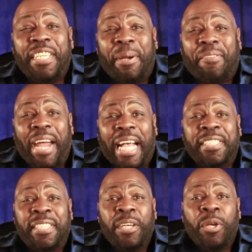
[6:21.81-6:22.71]
of
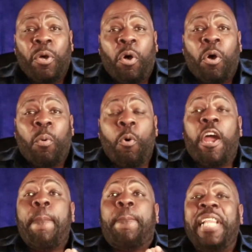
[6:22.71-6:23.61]
Democrats
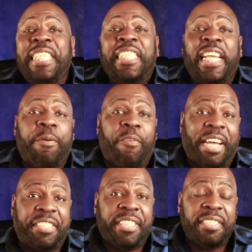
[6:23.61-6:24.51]
were implicitly
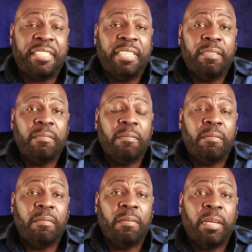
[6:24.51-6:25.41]
racist.
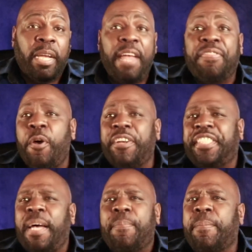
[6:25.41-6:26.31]
And
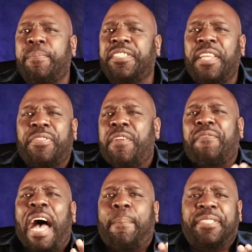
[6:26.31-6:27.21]

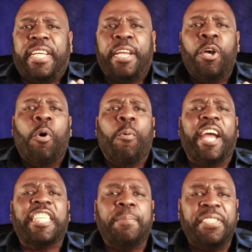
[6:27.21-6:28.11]
35%
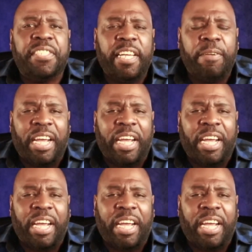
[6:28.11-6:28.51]
were explicitly